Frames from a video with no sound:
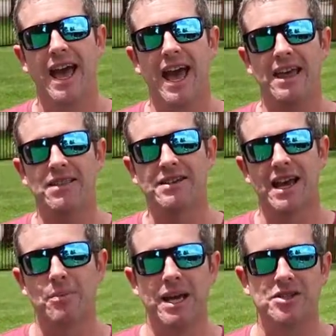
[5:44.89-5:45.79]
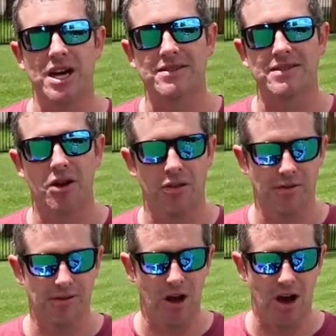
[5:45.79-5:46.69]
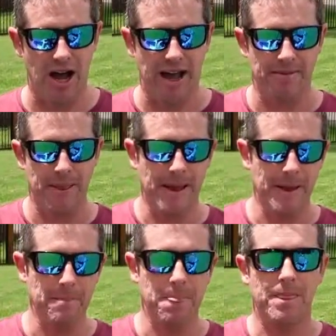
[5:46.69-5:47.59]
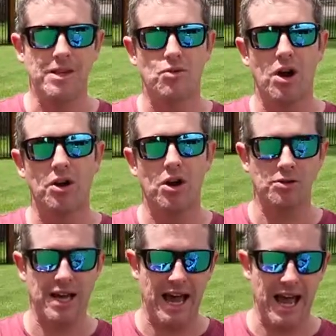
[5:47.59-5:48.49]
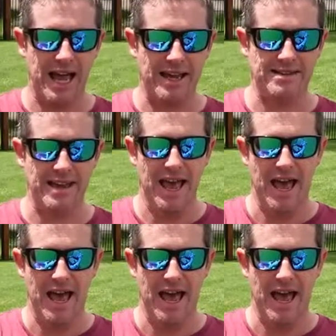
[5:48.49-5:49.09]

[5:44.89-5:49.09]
and this can be adjusted on the fly. This rod holder has